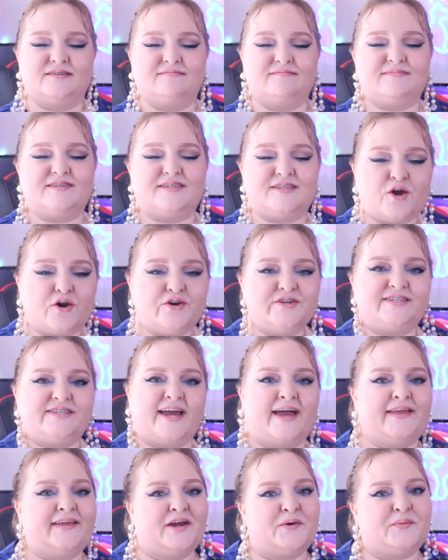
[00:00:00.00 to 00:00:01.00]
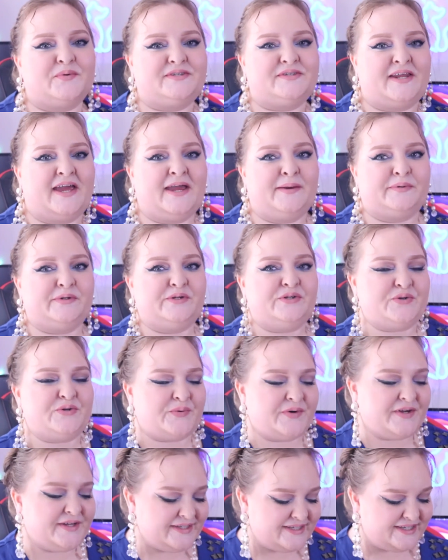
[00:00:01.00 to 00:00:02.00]
so sad that I wasn't able to do
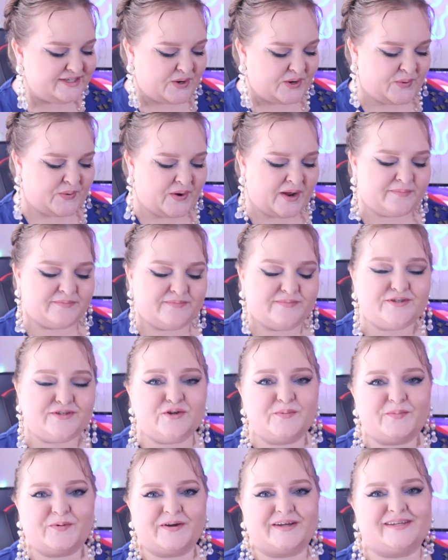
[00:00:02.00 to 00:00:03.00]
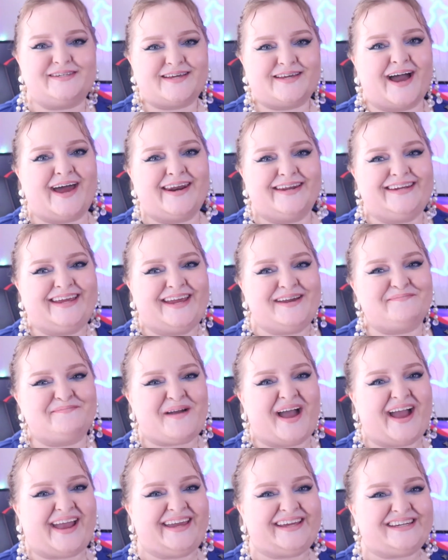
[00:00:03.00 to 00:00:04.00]
it. So I'm super excited to get
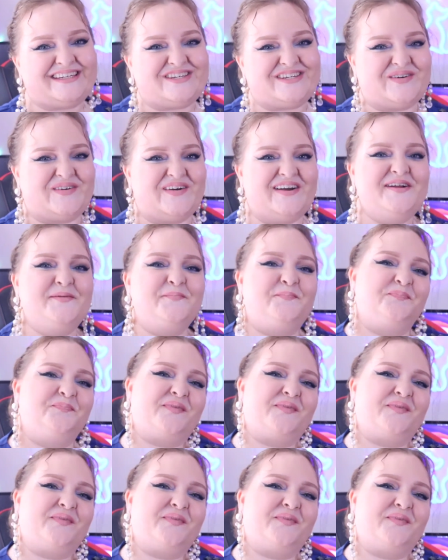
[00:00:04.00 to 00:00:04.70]
back into it.